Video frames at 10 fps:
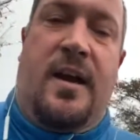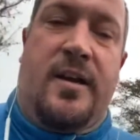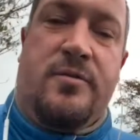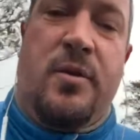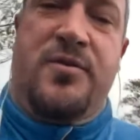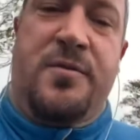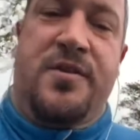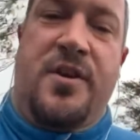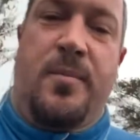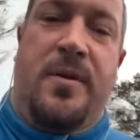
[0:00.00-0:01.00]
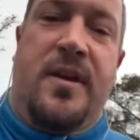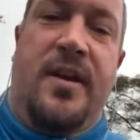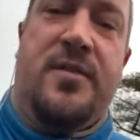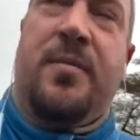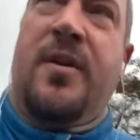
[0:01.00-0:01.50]
grocery shopping
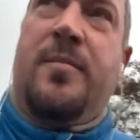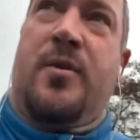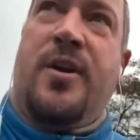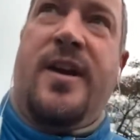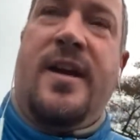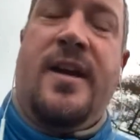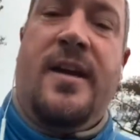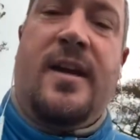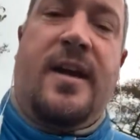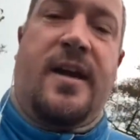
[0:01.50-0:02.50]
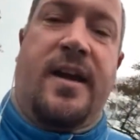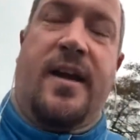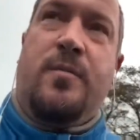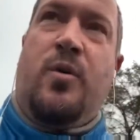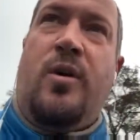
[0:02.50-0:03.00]
each Monday morning, and
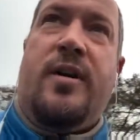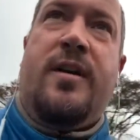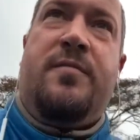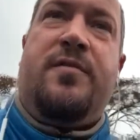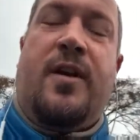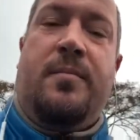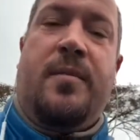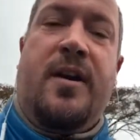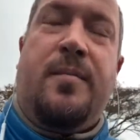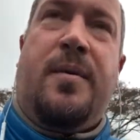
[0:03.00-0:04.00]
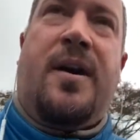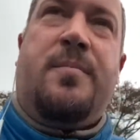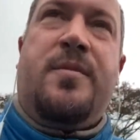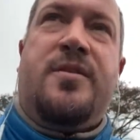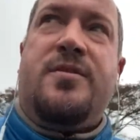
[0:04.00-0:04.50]
I'm walking from my
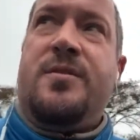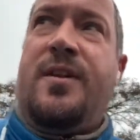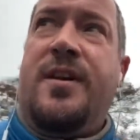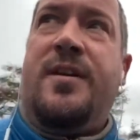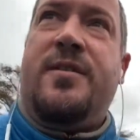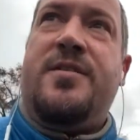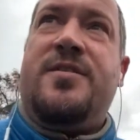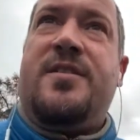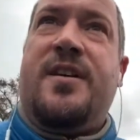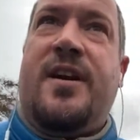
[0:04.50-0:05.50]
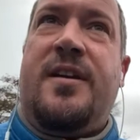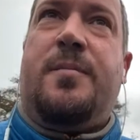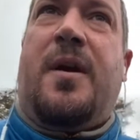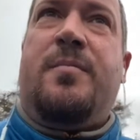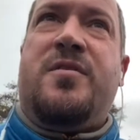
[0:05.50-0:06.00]
apartment to the nearest
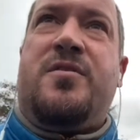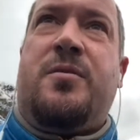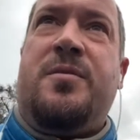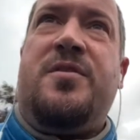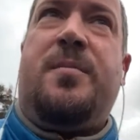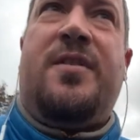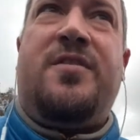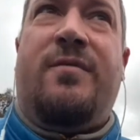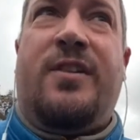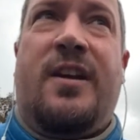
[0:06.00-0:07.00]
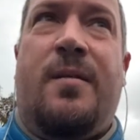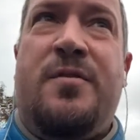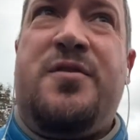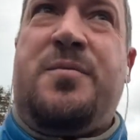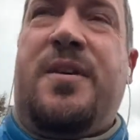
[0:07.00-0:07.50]
department store, which is about 7
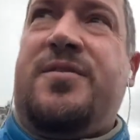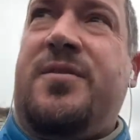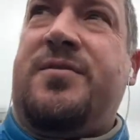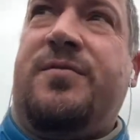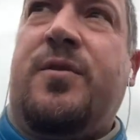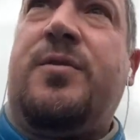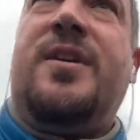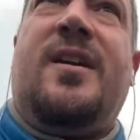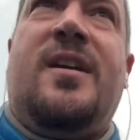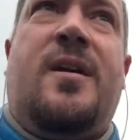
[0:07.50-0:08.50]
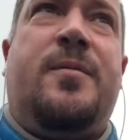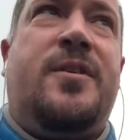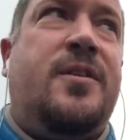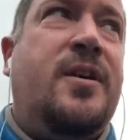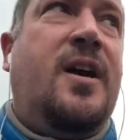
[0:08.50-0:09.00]
kilometers away. So it's a
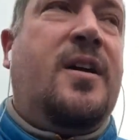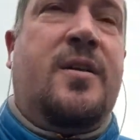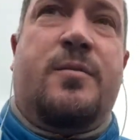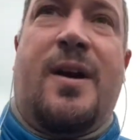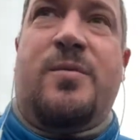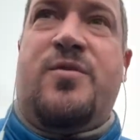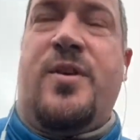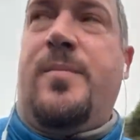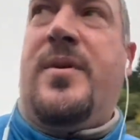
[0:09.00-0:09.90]
14-kilometer round trip,